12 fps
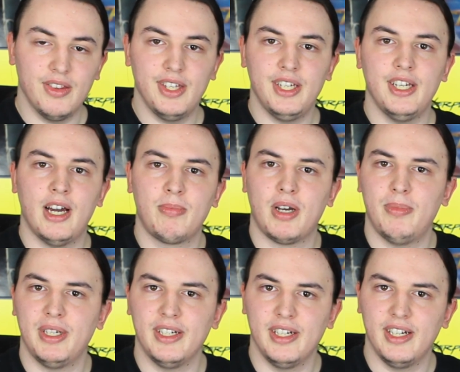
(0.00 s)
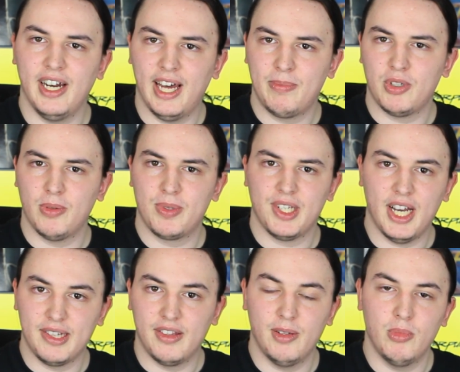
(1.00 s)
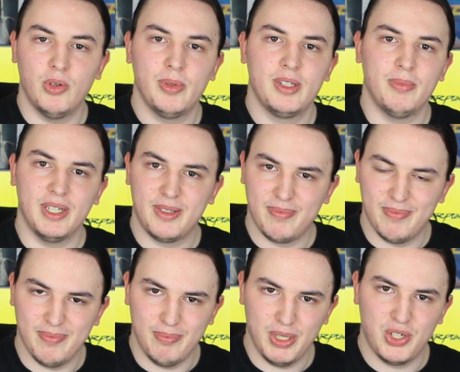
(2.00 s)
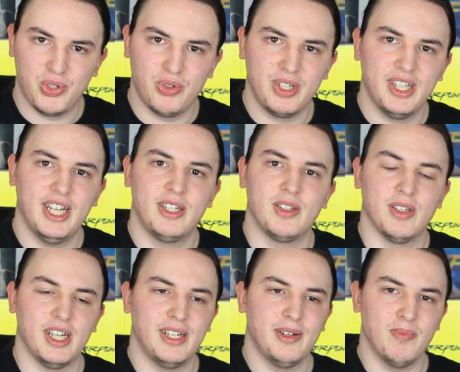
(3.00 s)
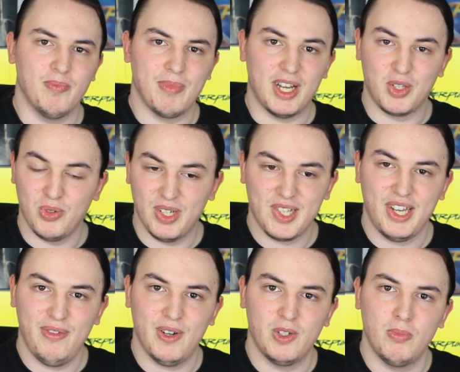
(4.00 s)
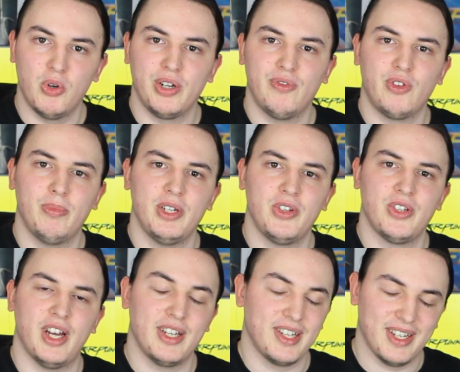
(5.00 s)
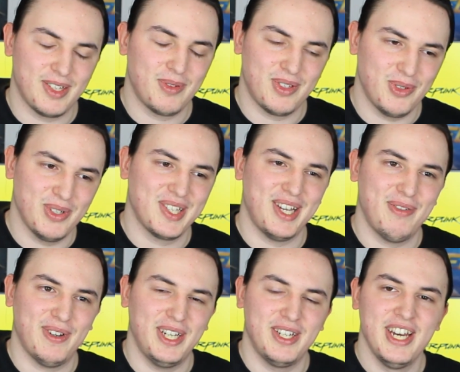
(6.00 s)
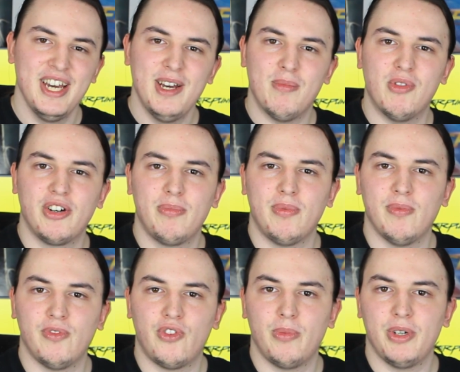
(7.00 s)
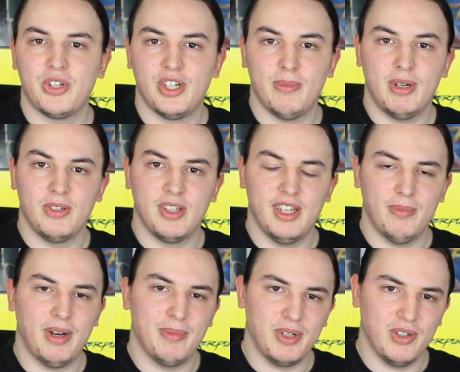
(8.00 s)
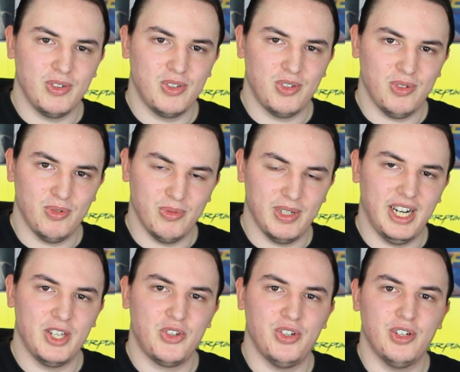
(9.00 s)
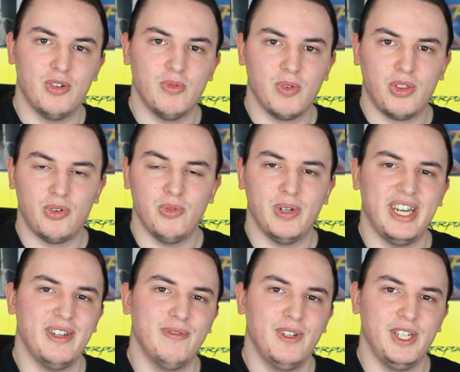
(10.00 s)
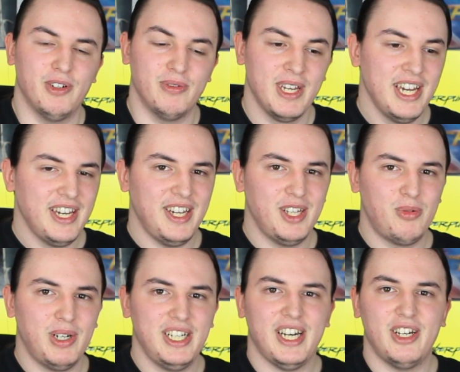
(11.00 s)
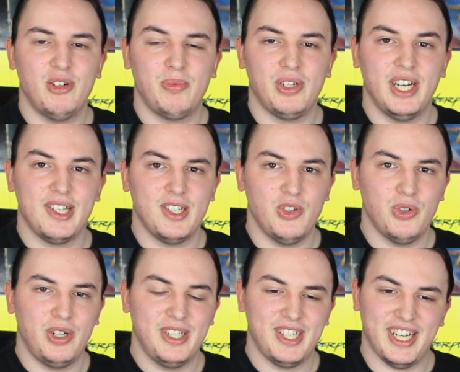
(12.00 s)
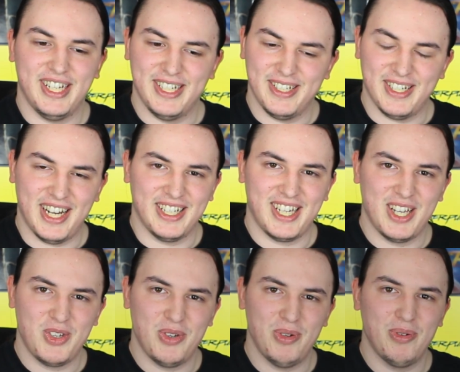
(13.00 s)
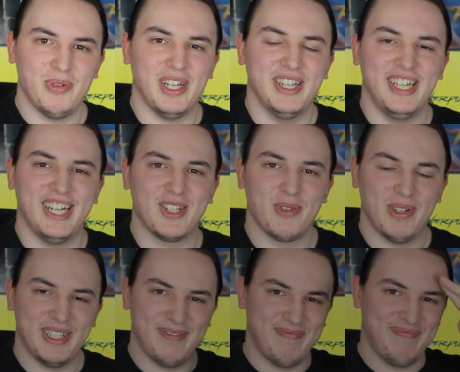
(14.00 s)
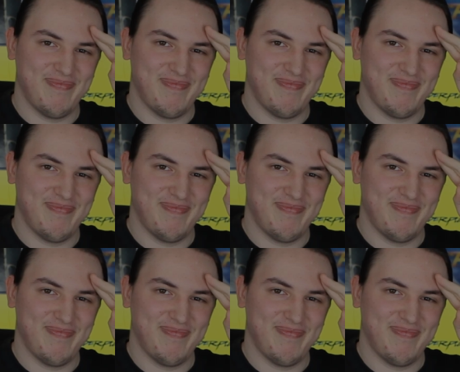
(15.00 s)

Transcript: the upcoming laptops at the moment, but be sure that um, as soon as I found more information, uh, as soon as I find more information about them, I'm going to let you know through a video. Either way, I hope you guys enjoyed and I'll catch you in the next one.